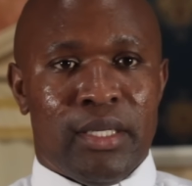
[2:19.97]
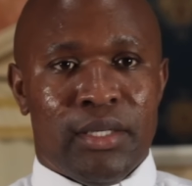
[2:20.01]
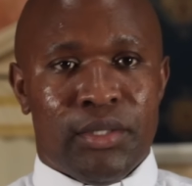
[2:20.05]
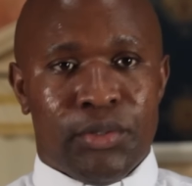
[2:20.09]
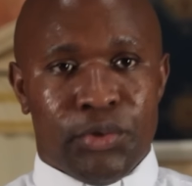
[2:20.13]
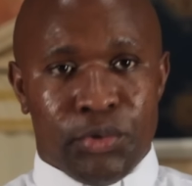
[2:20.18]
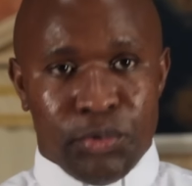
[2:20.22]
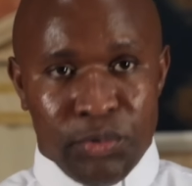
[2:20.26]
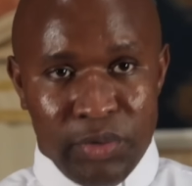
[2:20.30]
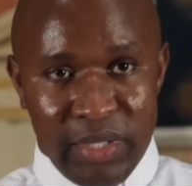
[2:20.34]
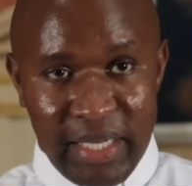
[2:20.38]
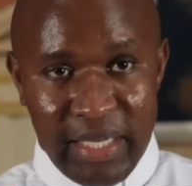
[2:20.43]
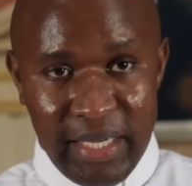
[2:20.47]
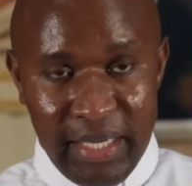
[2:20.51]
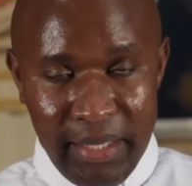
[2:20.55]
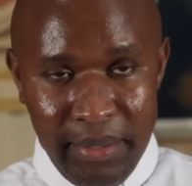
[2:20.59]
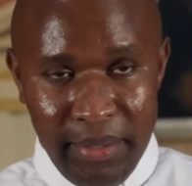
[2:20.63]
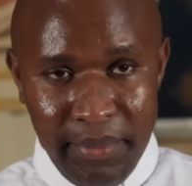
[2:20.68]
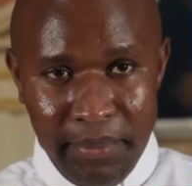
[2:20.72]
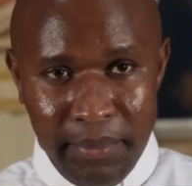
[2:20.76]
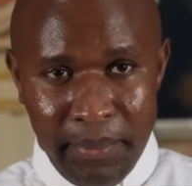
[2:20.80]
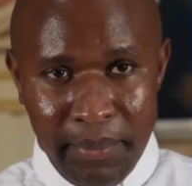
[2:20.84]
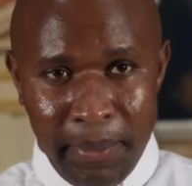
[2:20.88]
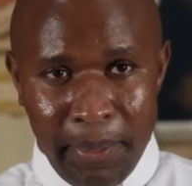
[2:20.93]
Today,
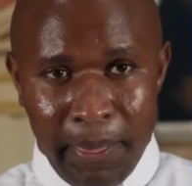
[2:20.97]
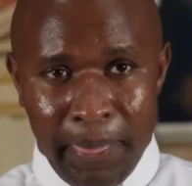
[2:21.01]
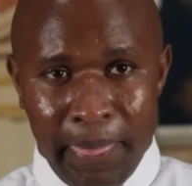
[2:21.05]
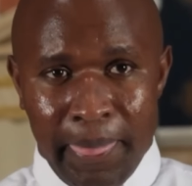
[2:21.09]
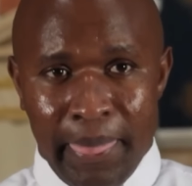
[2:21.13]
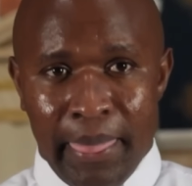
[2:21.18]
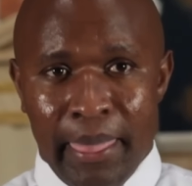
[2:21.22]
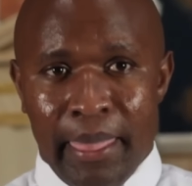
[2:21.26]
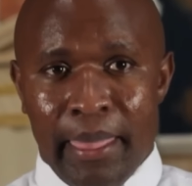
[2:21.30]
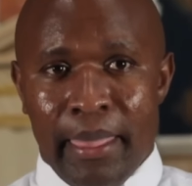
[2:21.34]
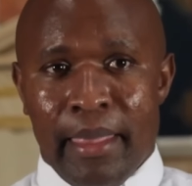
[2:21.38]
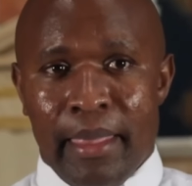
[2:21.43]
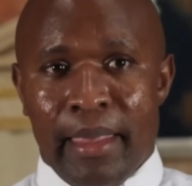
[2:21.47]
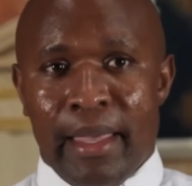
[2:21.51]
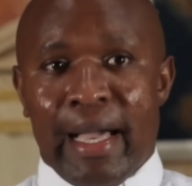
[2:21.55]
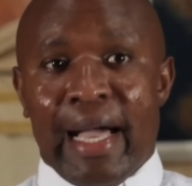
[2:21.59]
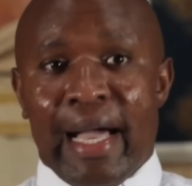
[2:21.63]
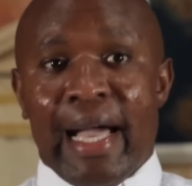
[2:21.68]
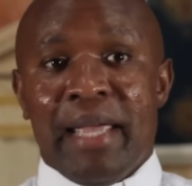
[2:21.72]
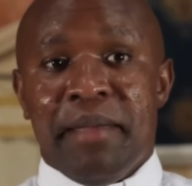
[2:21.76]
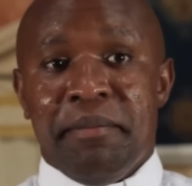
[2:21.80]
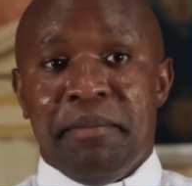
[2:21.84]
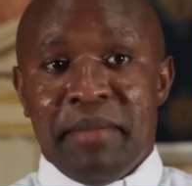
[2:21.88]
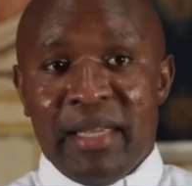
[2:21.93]

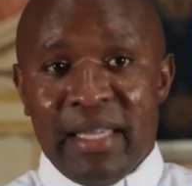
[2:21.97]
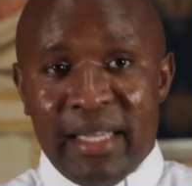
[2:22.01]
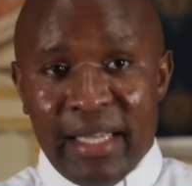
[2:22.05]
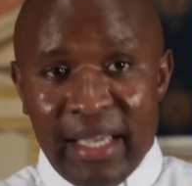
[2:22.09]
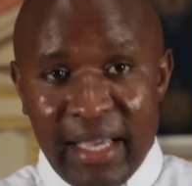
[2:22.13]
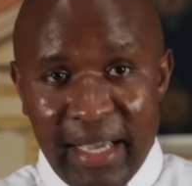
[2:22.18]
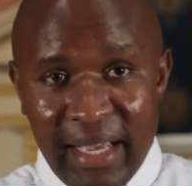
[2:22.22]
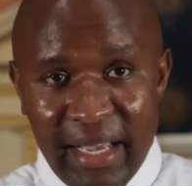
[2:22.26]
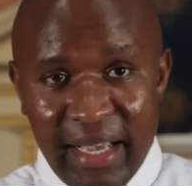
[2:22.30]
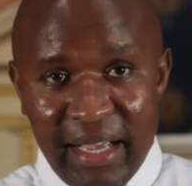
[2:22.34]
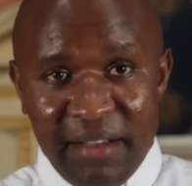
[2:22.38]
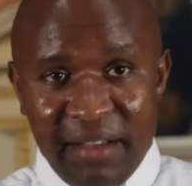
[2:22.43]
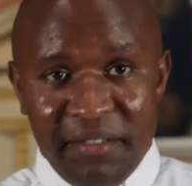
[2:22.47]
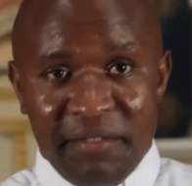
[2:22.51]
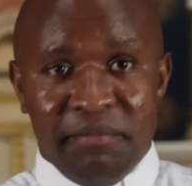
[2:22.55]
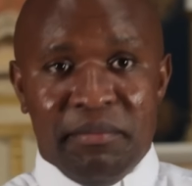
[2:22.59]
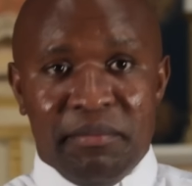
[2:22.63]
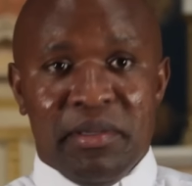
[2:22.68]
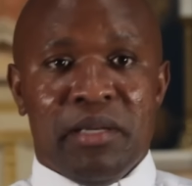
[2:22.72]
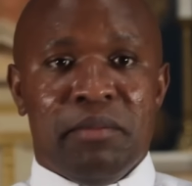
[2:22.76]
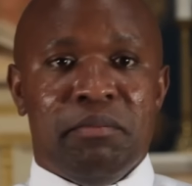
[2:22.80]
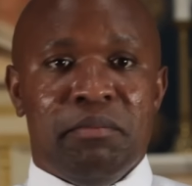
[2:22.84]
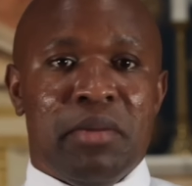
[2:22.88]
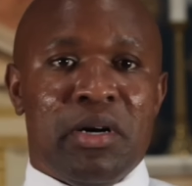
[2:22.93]
I may have
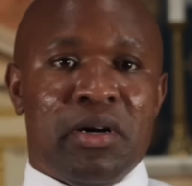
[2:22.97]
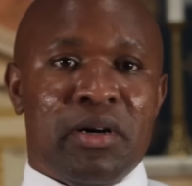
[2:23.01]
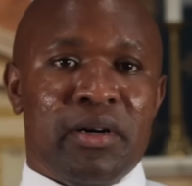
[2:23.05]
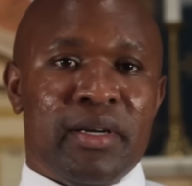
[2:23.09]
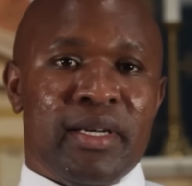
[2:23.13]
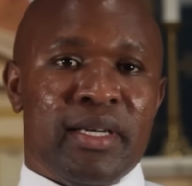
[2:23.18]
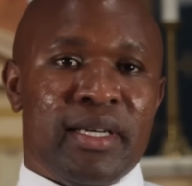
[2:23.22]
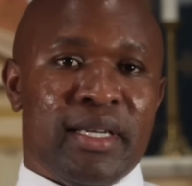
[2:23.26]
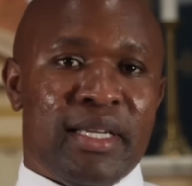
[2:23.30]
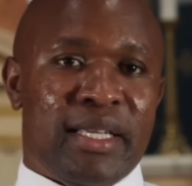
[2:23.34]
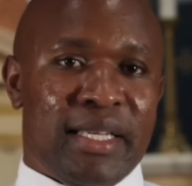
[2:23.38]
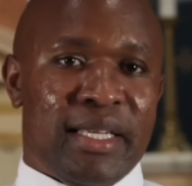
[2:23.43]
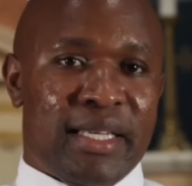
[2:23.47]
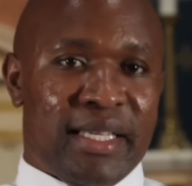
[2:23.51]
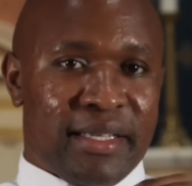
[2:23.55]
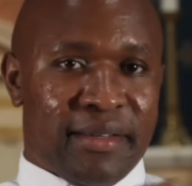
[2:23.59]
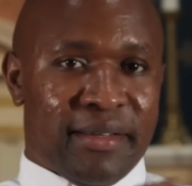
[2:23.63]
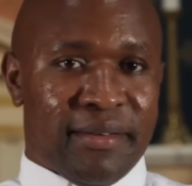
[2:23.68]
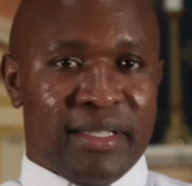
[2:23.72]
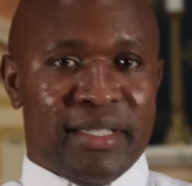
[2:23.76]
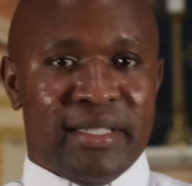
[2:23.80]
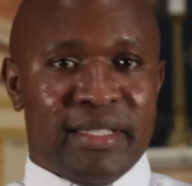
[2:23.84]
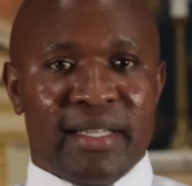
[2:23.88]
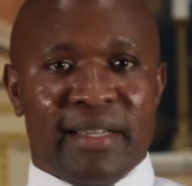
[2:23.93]
been born in a
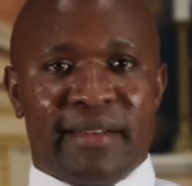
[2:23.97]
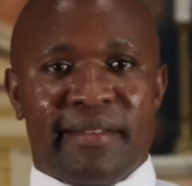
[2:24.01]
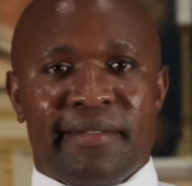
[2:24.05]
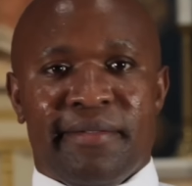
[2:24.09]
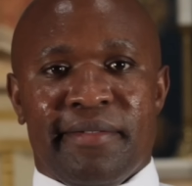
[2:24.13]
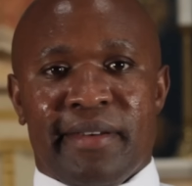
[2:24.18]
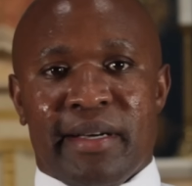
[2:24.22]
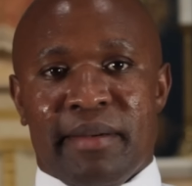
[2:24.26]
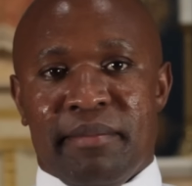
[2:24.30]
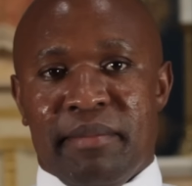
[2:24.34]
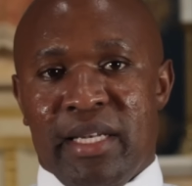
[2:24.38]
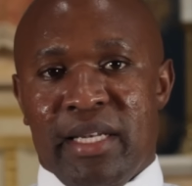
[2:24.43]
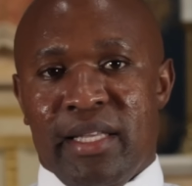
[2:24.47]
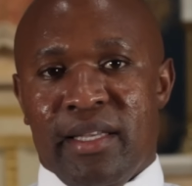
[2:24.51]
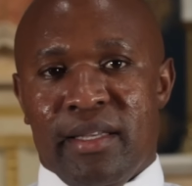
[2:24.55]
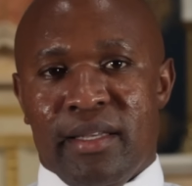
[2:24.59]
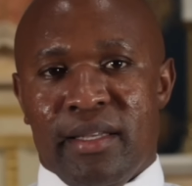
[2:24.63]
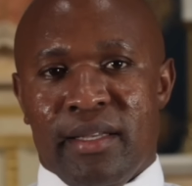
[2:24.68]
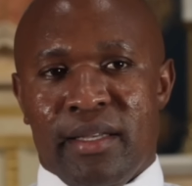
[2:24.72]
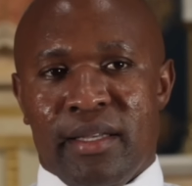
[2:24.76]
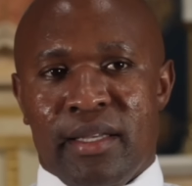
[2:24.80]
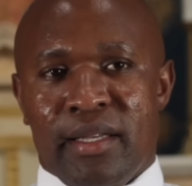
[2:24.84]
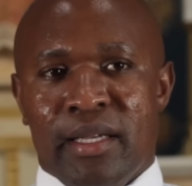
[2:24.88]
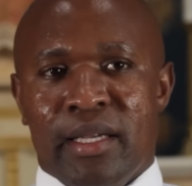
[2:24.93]
Christian family
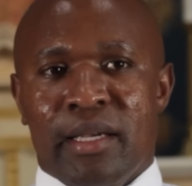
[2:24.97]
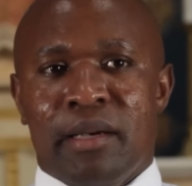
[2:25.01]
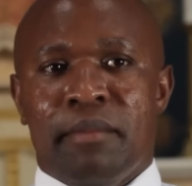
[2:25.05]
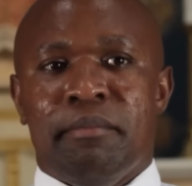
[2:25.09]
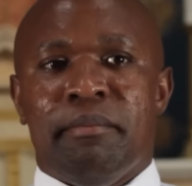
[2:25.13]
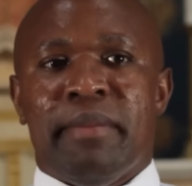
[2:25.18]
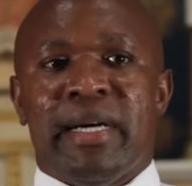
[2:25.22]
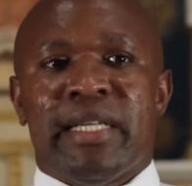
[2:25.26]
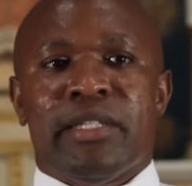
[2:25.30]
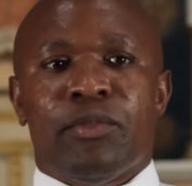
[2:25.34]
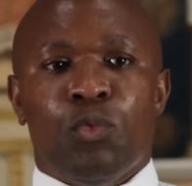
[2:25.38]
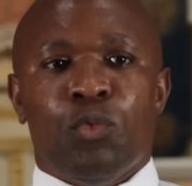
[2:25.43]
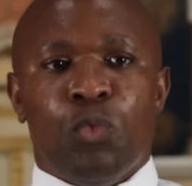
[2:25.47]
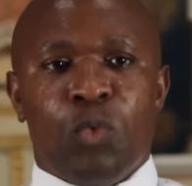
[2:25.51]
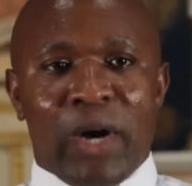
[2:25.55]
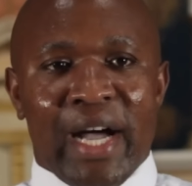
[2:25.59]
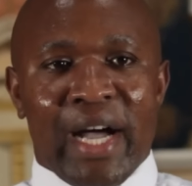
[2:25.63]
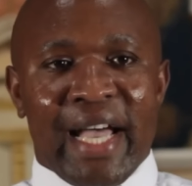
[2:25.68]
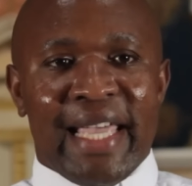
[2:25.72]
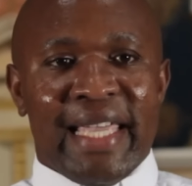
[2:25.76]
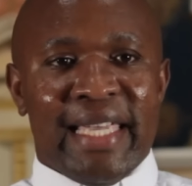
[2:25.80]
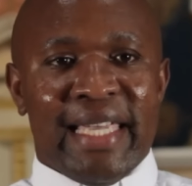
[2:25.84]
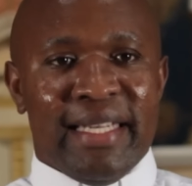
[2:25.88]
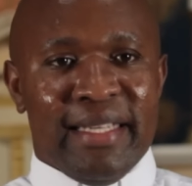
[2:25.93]
but
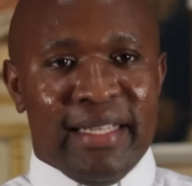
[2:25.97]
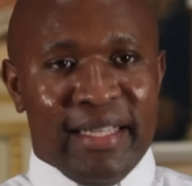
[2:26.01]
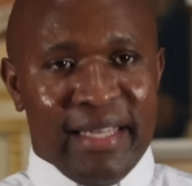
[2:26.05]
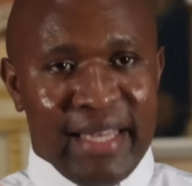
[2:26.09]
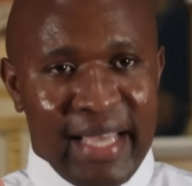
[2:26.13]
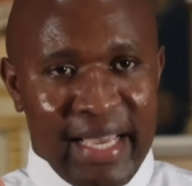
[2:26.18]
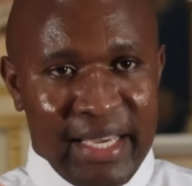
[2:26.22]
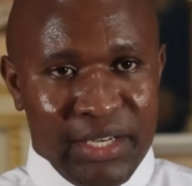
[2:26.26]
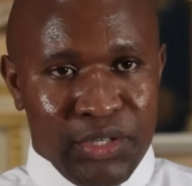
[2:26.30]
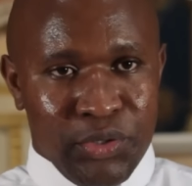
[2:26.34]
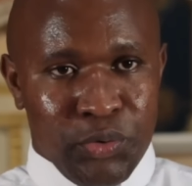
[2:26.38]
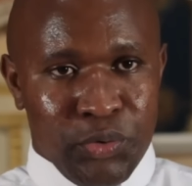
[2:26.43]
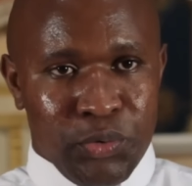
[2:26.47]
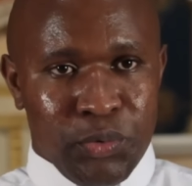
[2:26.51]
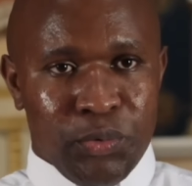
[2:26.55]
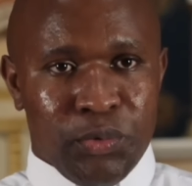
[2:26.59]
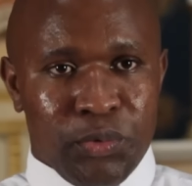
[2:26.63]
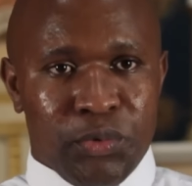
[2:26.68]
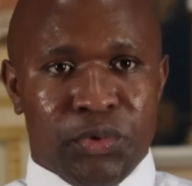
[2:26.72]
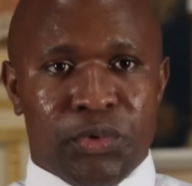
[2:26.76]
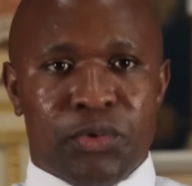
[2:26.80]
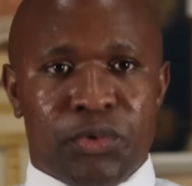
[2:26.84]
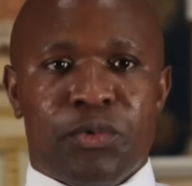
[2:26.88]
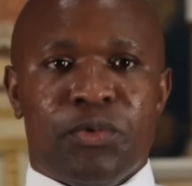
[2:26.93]
why did I
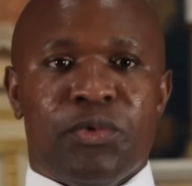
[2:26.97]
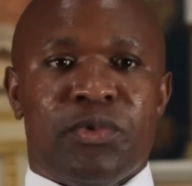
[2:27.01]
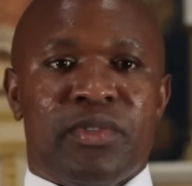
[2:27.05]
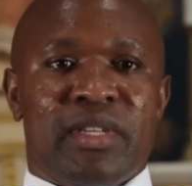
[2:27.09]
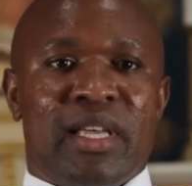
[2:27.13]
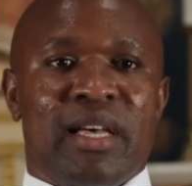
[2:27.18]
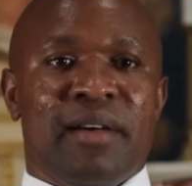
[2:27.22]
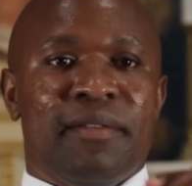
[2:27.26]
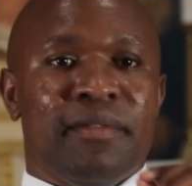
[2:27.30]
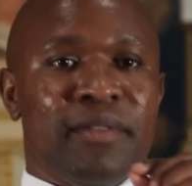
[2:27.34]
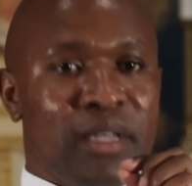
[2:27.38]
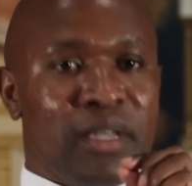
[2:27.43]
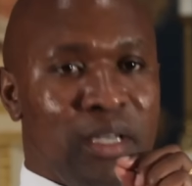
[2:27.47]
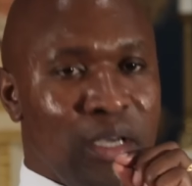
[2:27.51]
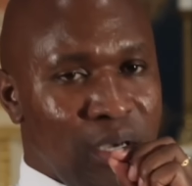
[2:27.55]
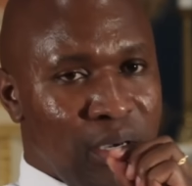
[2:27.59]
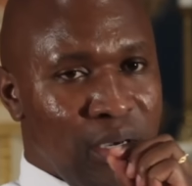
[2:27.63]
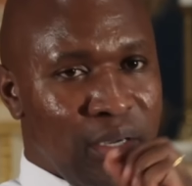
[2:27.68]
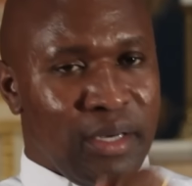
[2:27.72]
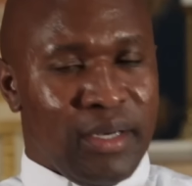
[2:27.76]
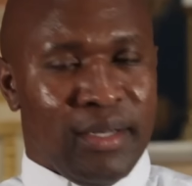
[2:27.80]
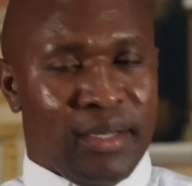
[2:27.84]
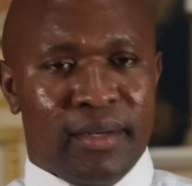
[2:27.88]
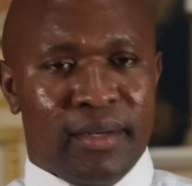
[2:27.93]
choose to serve God?